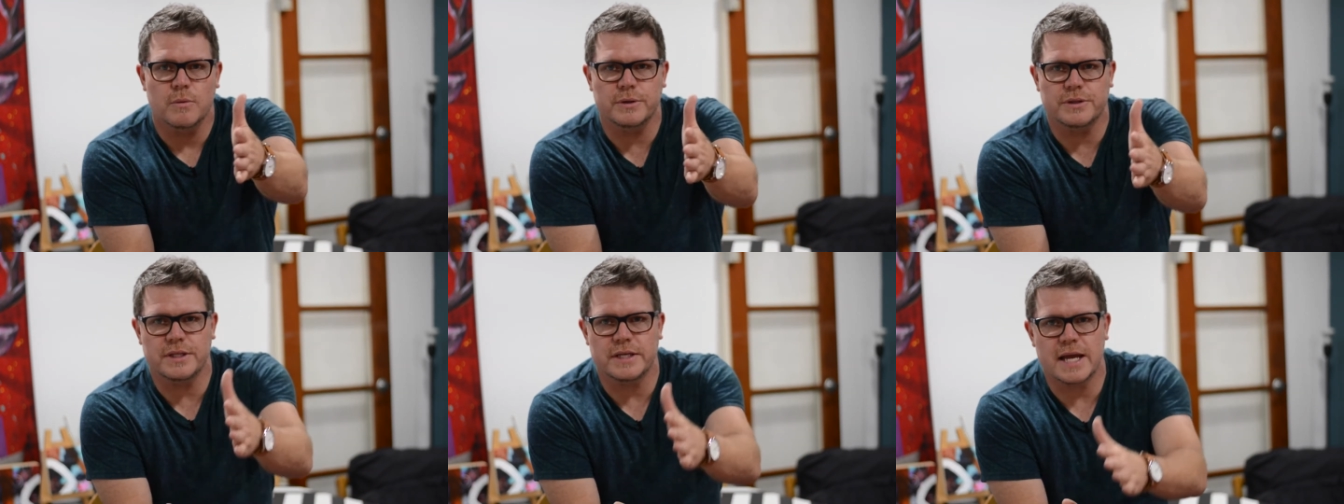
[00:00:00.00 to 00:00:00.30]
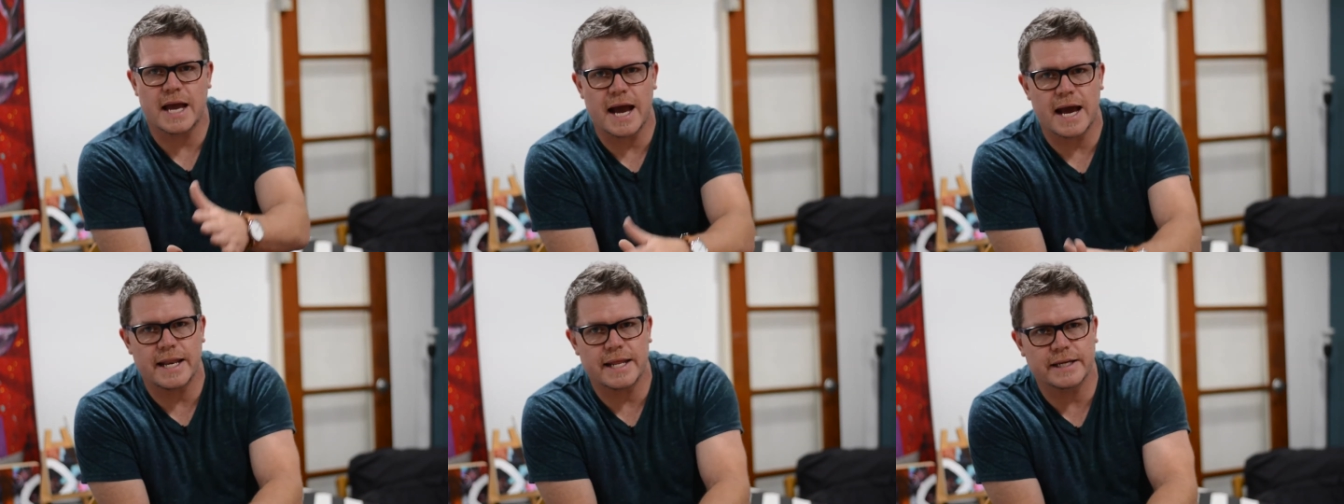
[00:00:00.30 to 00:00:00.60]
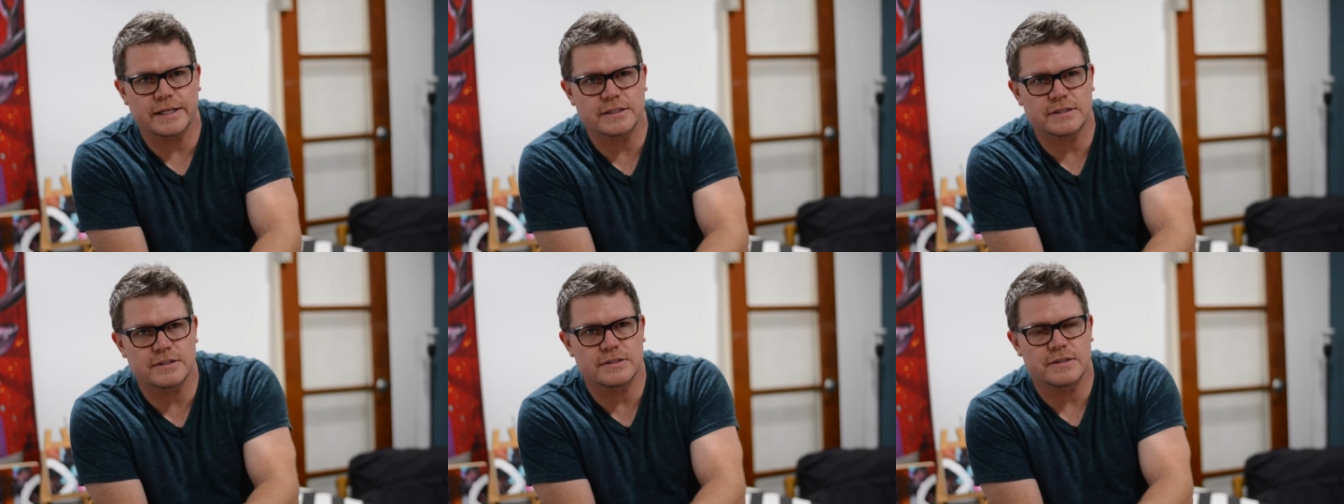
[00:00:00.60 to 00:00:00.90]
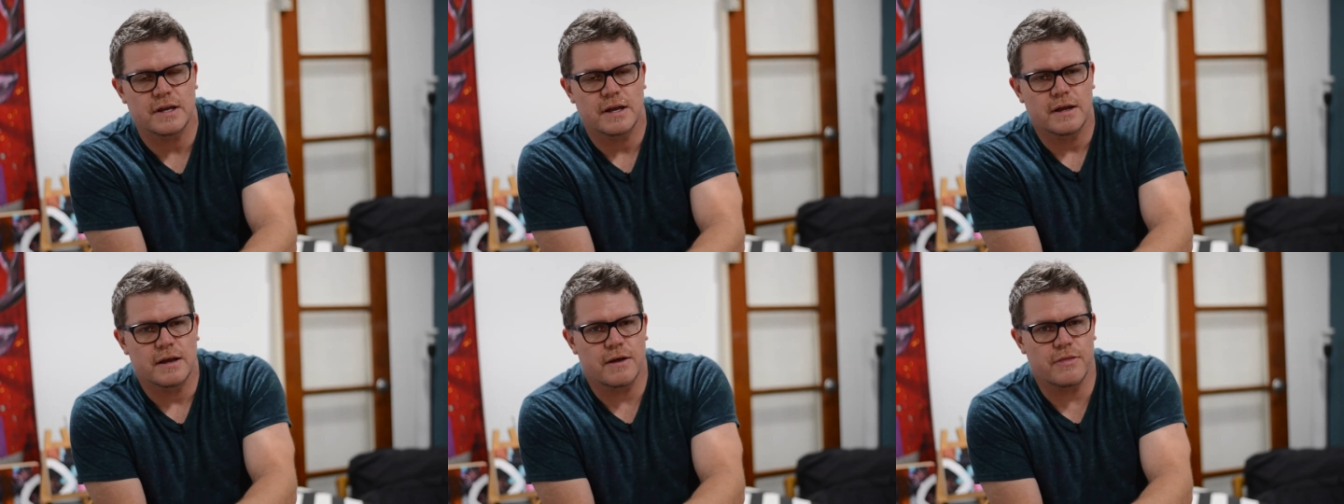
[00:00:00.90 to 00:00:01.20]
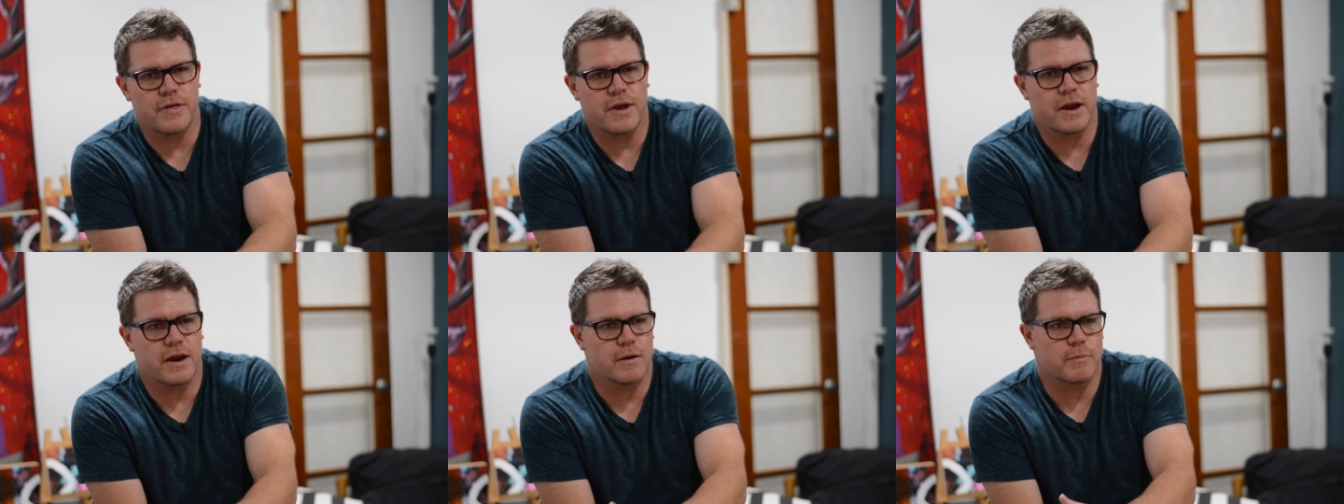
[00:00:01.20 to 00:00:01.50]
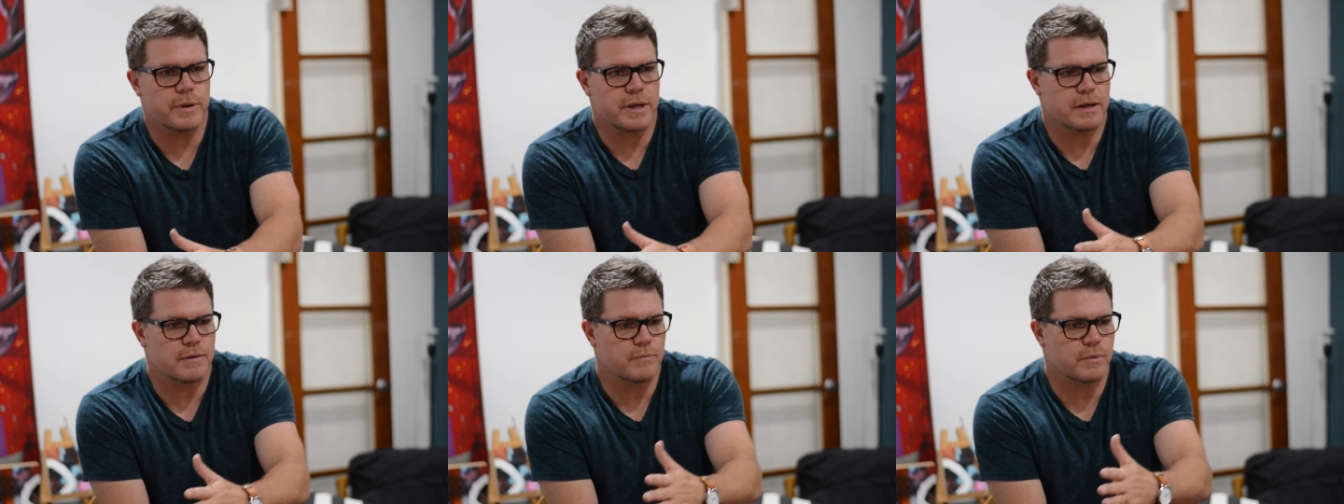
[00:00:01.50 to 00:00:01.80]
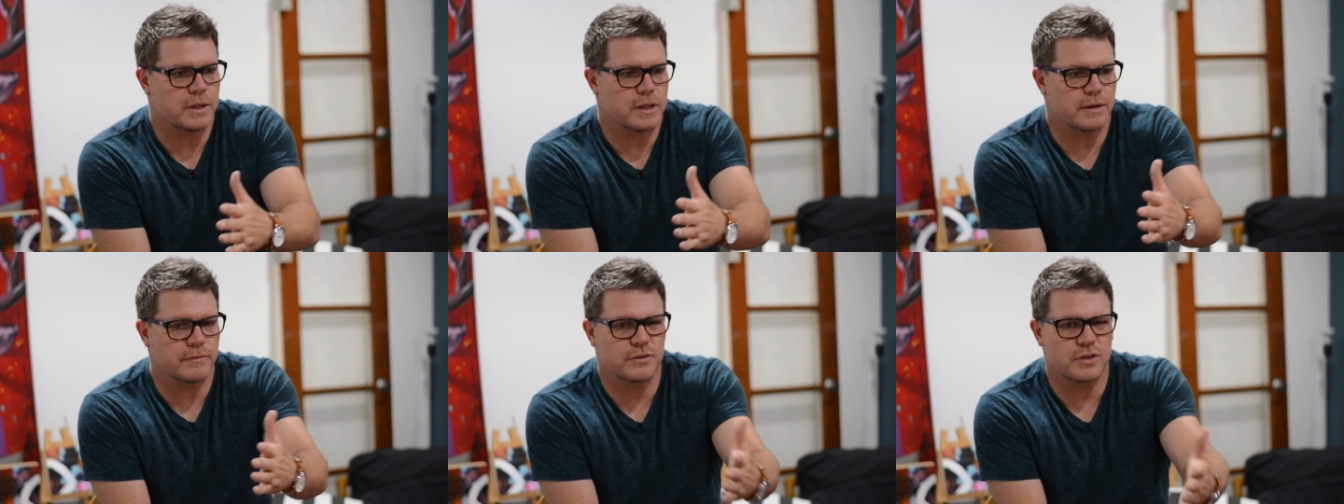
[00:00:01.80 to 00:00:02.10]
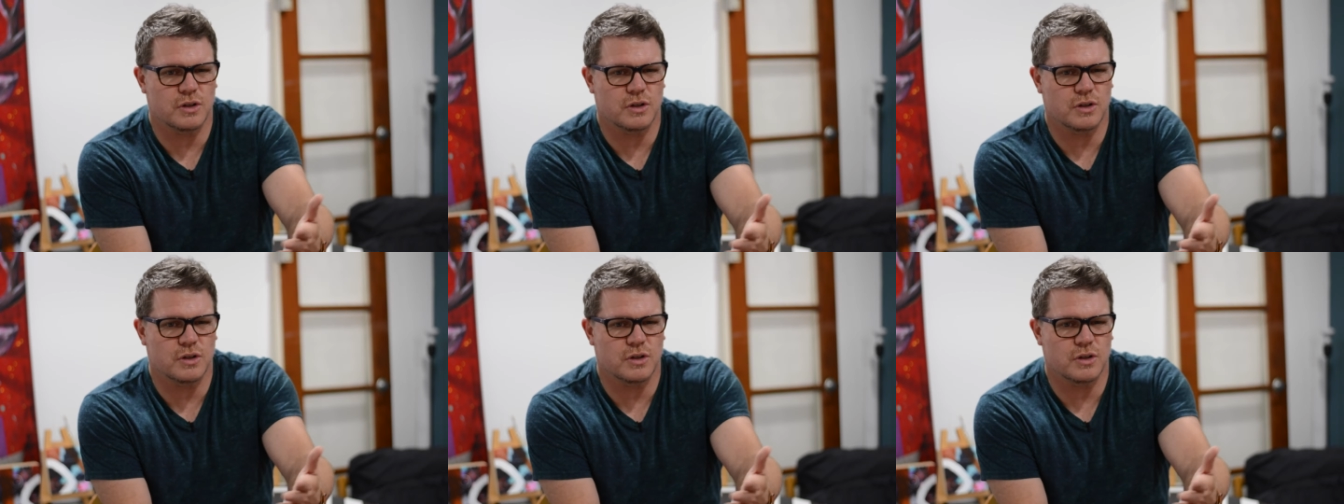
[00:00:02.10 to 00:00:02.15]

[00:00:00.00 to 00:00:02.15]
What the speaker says: with the addicts there. We love